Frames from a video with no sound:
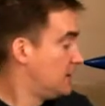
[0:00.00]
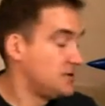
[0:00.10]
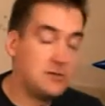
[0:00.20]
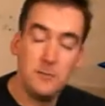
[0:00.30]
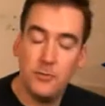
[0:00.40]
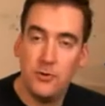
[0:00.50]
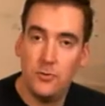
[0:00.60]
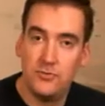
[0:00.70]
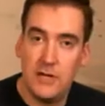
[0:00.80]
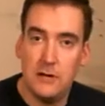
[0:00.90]
steerable
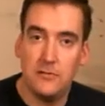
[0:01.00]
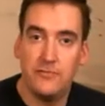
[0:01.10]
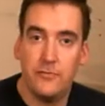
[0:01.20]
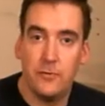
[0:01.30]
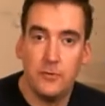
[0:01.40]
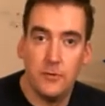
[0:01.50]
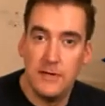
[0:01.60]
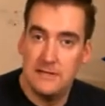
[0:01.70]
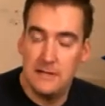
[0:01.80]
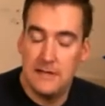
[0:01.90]
nose gear for
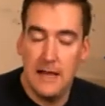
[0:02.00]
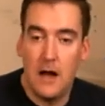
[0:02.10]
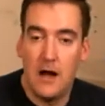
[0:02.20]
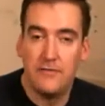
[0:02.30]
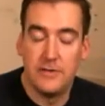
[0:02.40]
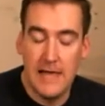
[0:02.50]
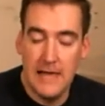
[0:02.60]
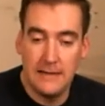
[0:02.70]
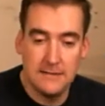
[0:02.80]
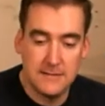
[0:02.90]
easy takeoff and
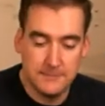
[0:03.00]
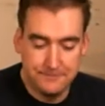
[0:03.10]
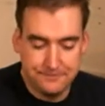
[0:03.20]
landings,